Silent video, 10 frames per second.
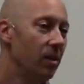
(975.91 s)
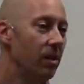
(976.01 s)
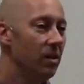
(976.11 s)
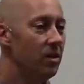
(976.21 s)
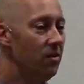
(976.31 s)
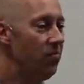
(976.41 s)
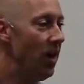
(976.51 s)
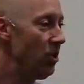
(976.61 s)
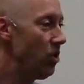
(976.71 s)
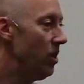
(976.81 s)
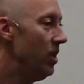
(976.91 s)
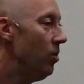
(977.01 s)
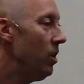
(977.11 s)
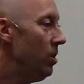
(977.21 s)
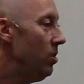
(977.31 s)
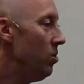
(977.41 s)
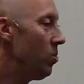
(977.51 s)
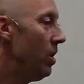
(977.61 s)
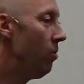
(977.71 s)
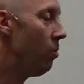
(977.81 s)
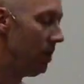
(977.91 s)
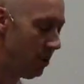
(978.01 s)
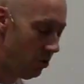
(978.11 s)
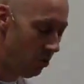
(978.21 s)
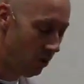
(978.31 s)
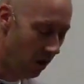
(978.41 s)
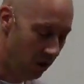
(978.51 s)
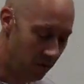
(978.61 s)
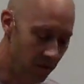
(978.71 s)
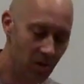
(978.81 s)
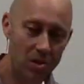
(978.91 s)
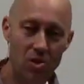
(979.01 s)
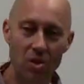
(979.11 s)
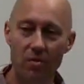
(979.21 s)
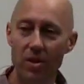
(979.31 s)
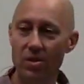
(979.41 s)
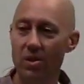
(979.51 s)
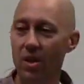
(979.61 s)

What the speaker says: confession that we use whenever we do our communion service,